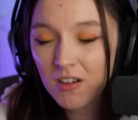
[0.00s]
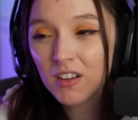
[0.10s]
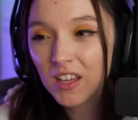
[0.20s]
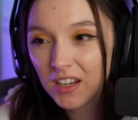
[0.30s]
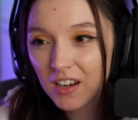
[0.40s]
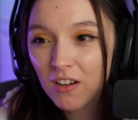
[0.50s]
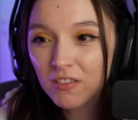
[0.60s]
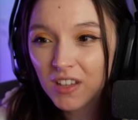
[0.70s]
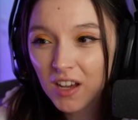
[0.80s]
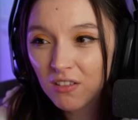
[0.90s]
Okay, now
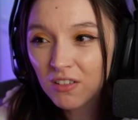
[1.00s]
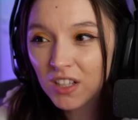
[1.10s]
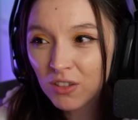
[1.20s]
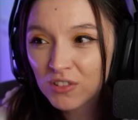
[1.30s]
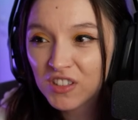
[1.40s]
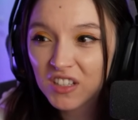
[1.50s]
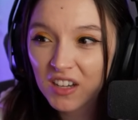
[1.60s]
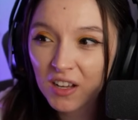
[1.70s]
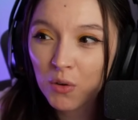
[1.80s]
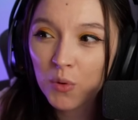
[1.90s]
now he looks here
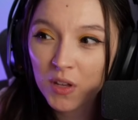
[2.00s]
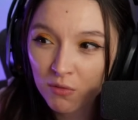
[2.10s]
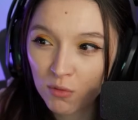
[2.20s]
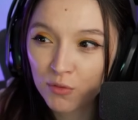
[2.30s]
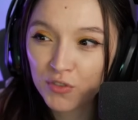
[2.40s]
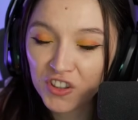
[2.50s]
like a werewolf.